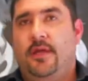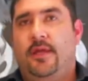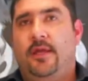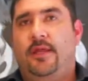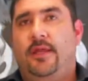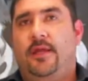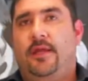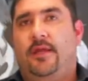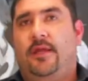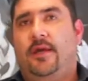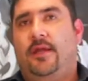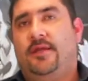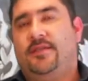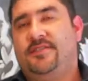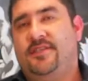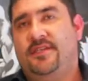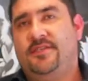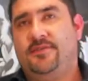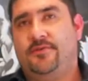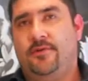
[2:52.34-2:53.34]
and I got a
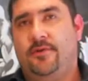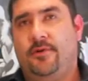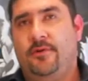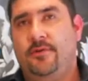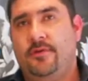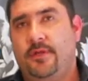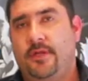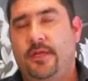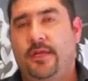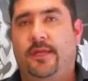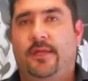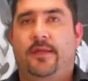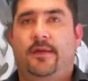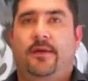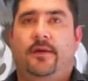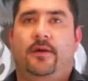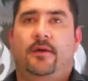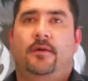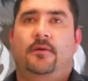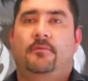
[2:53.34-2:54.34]
sister, and
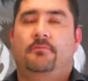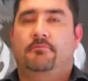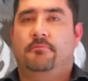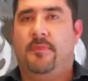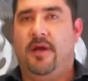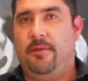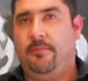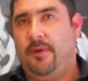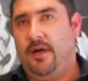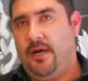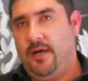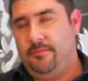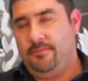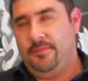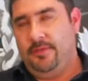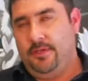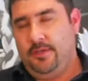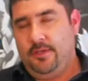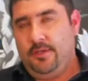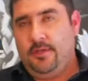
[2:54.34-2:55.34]
my
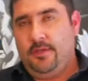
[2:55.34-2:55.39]
mom.